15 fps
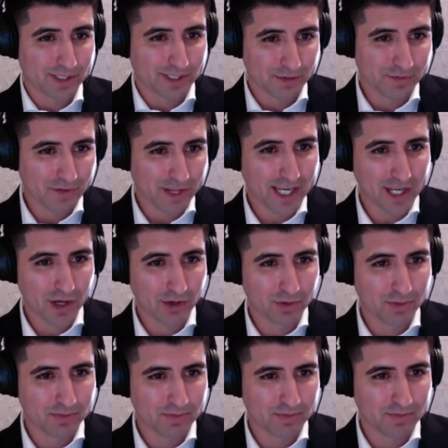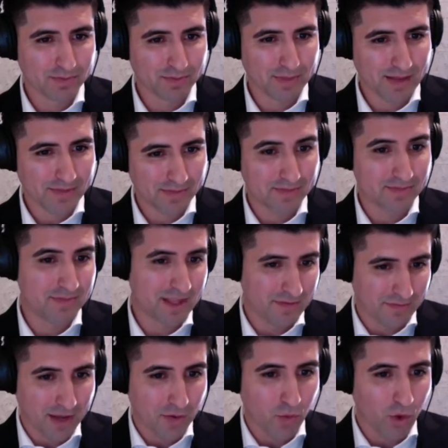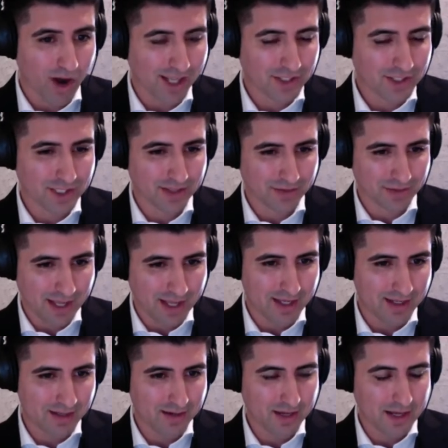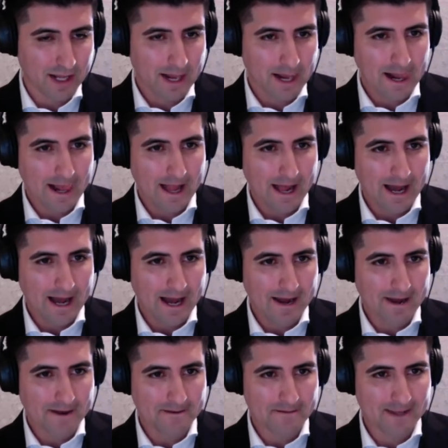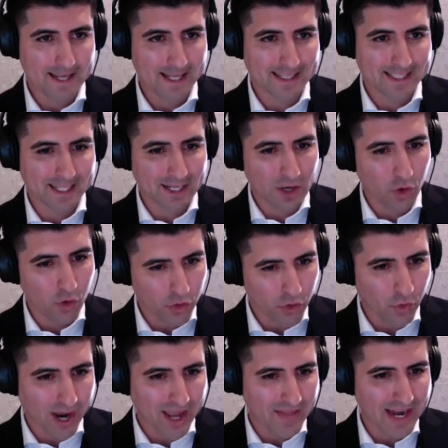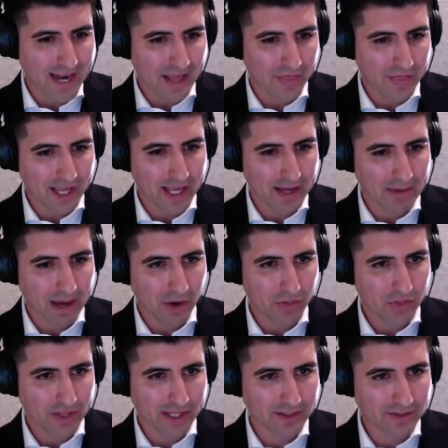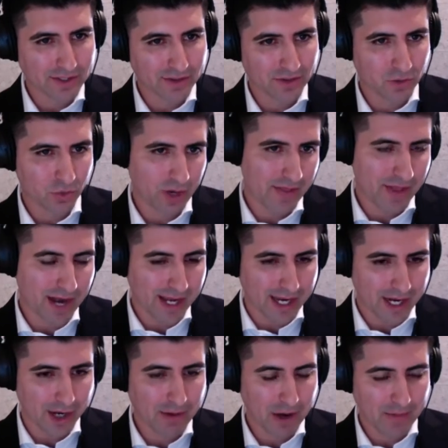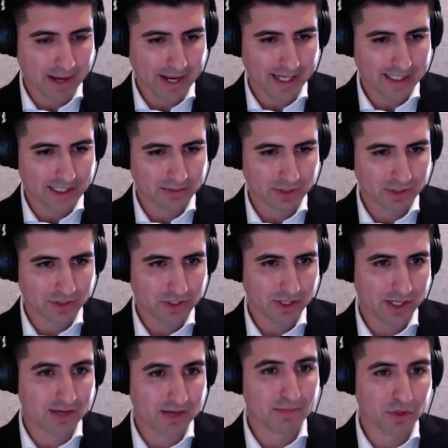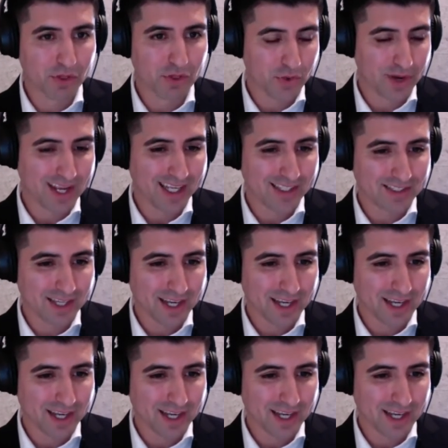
a video and if they watched it, they can uh, get to know the way that I think about things and the way that I care about my customers. Number three is